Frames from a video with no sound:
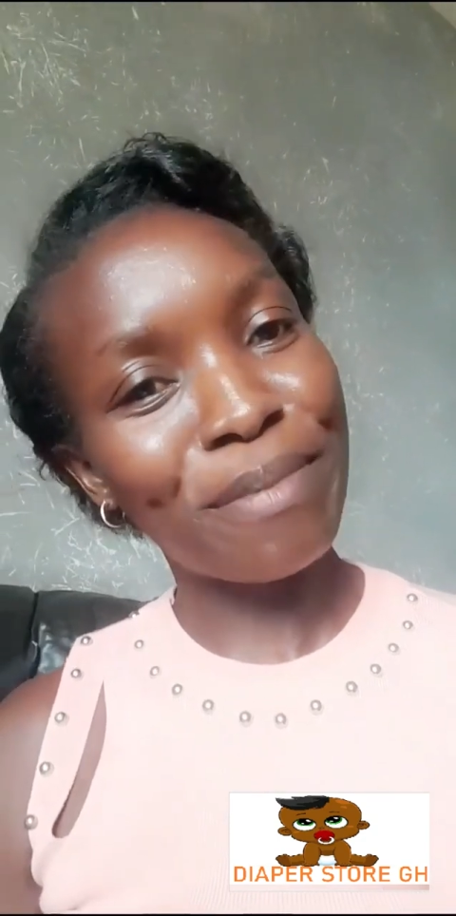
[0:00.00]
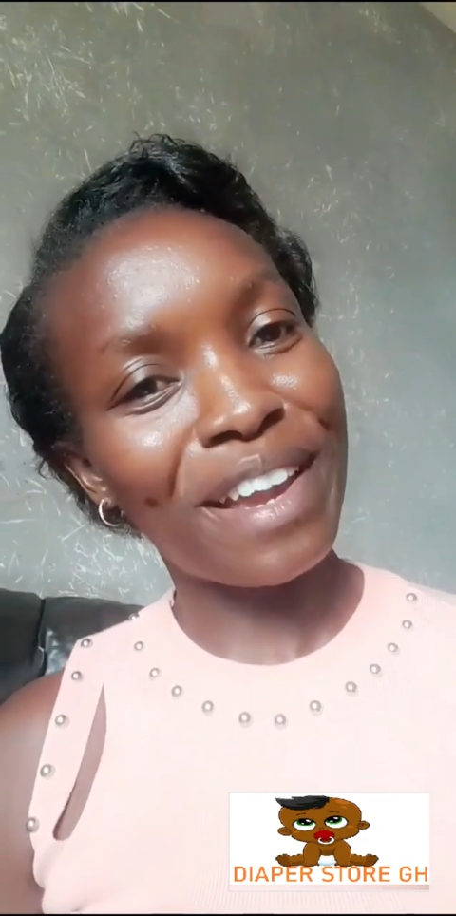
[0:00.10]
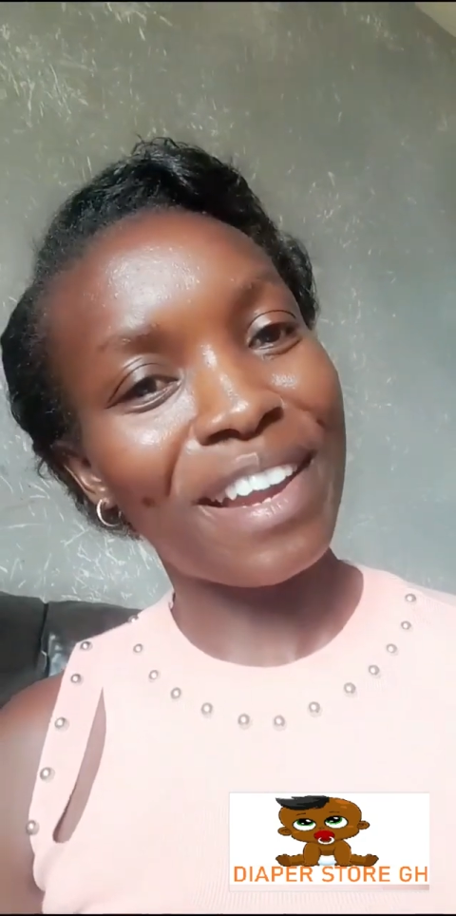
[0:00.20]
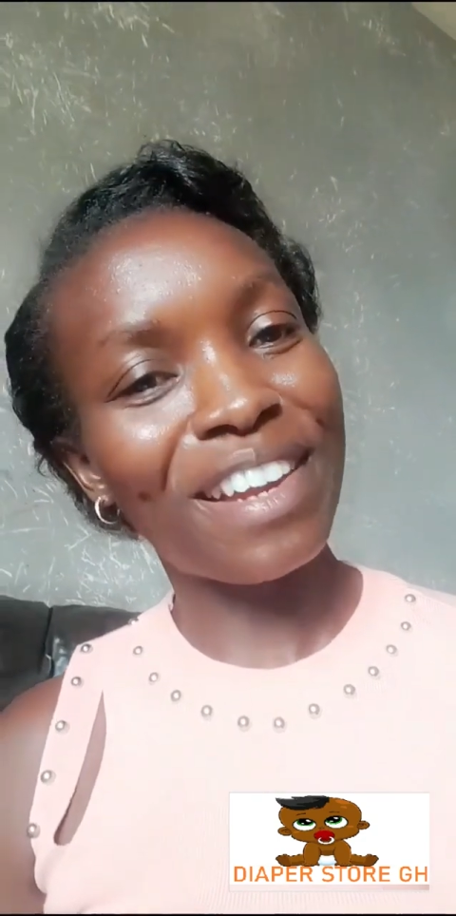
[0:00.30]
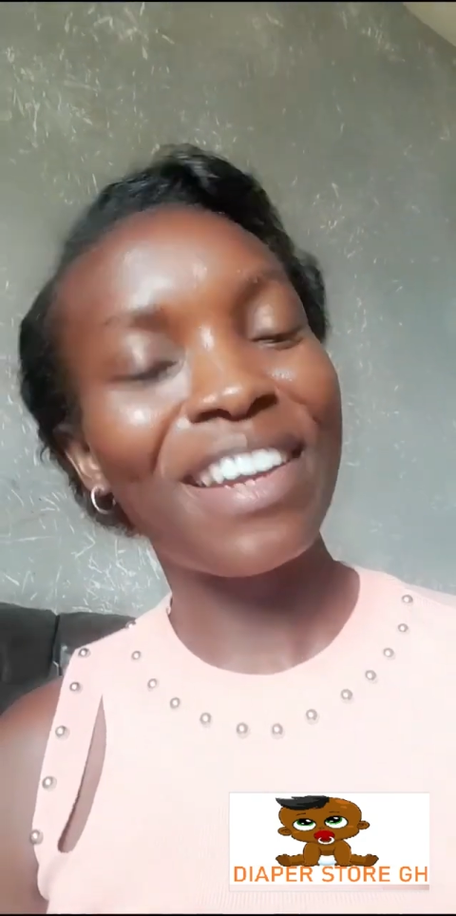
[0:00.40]

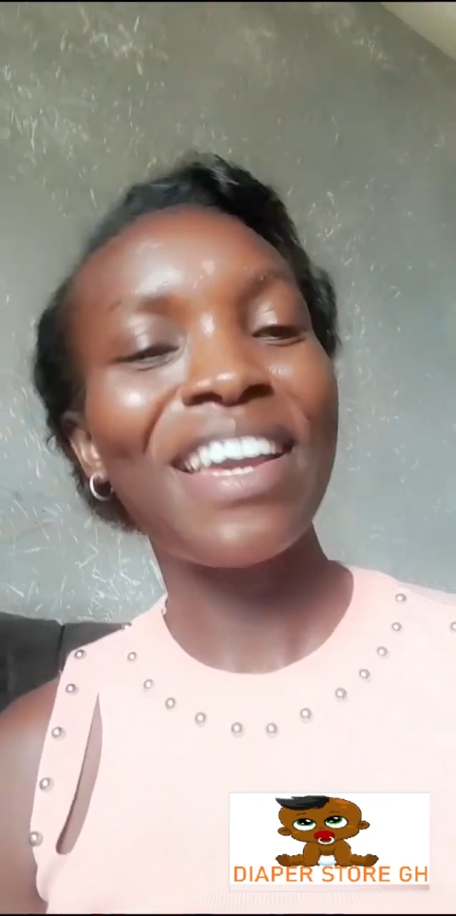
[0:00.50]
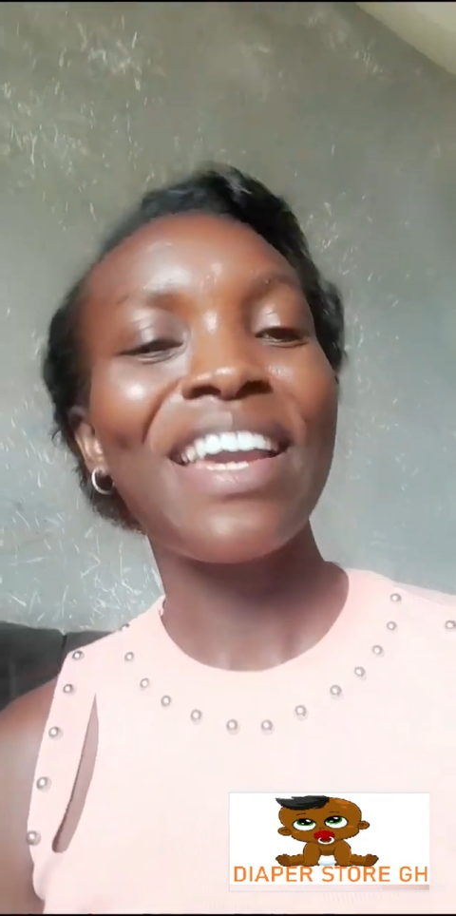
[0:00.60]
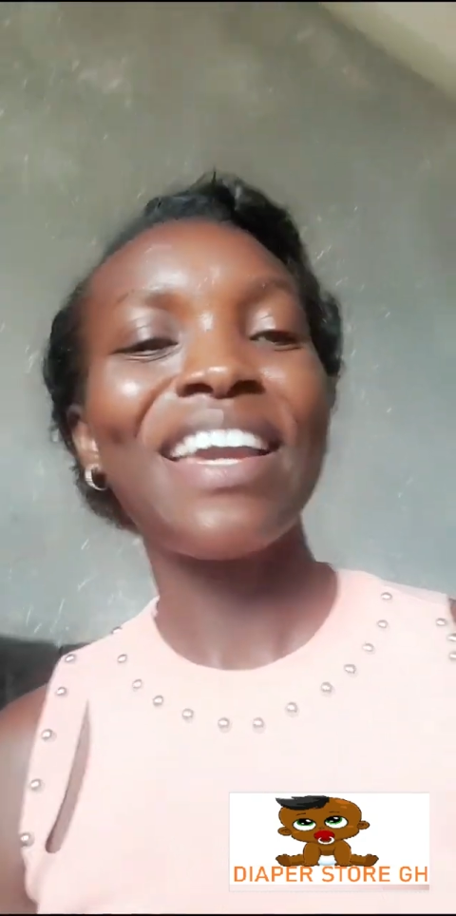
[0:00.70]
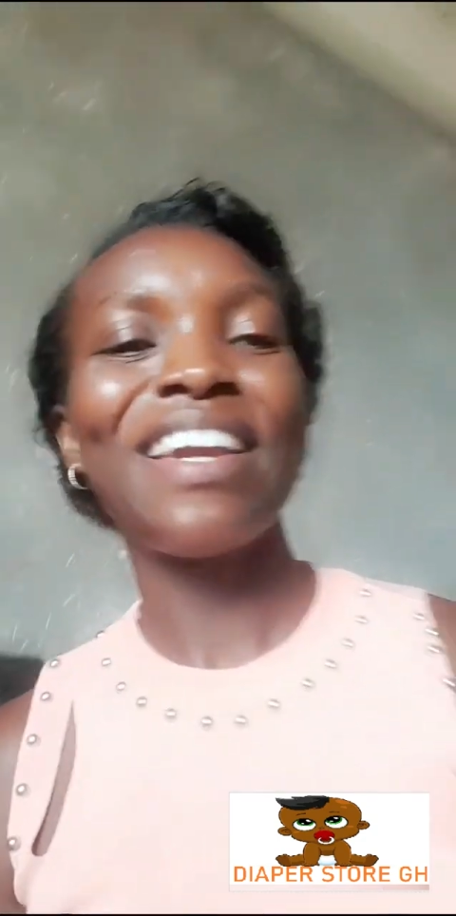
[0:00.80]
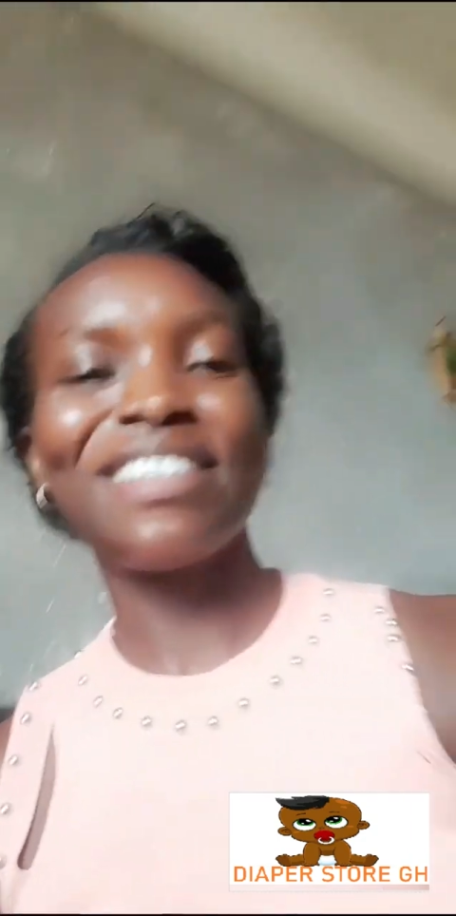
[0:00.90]

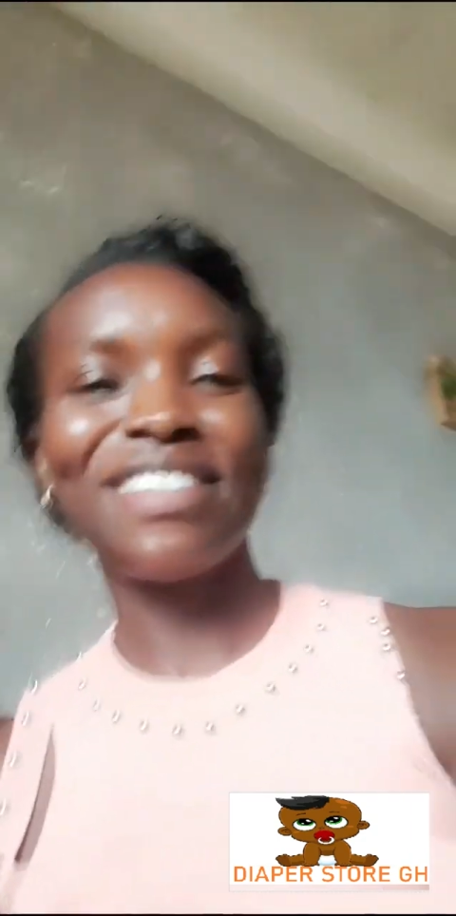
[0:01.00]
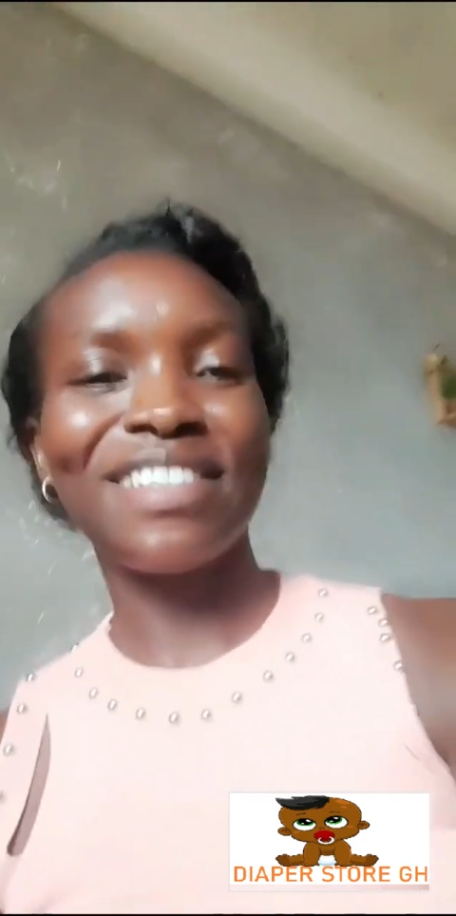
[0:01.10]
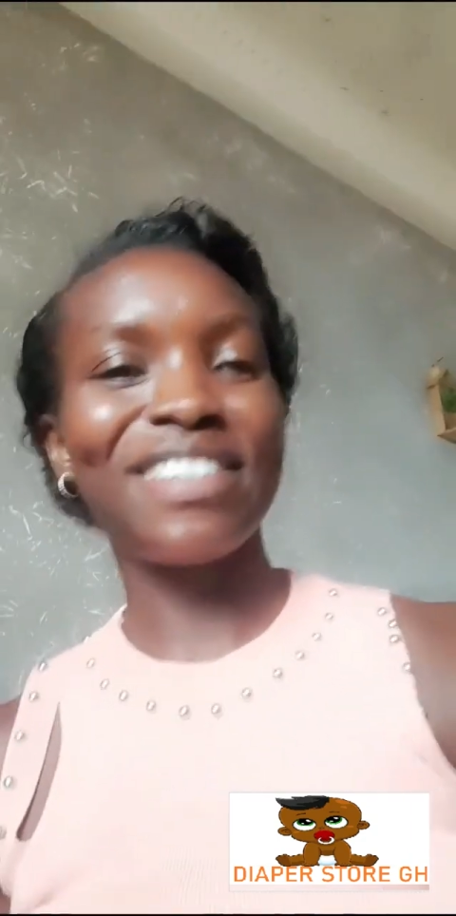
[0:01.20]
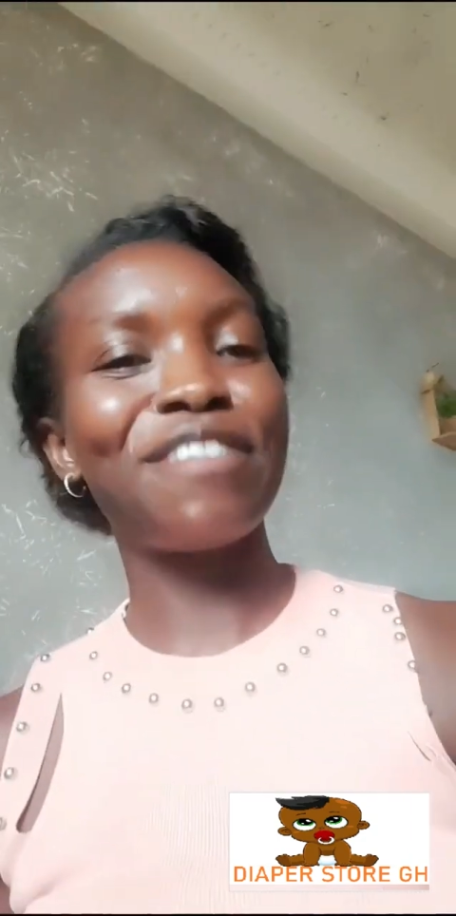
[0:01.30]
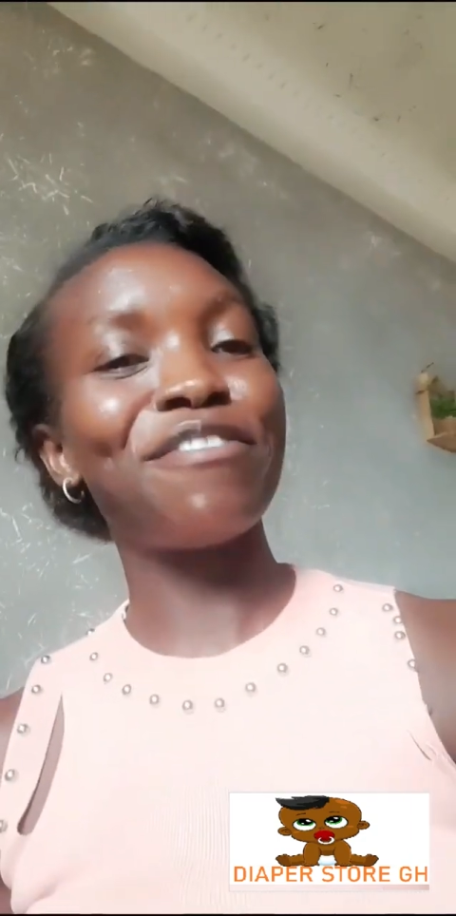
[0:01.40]
it
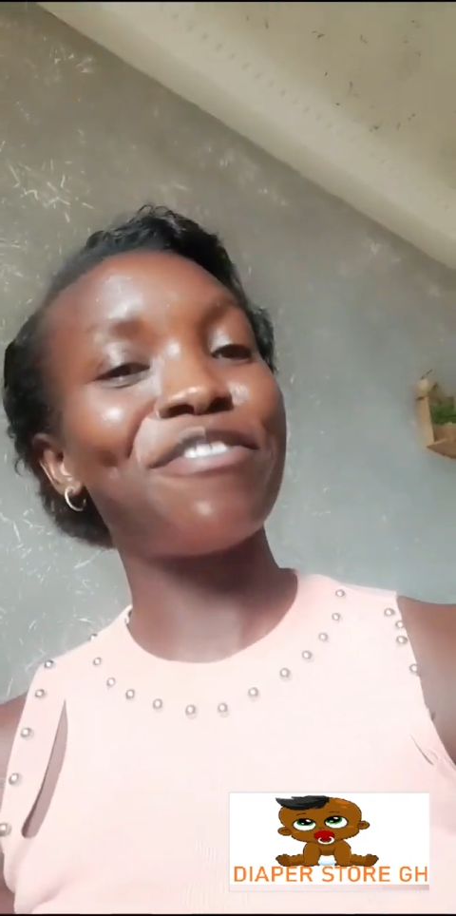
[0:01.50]
is a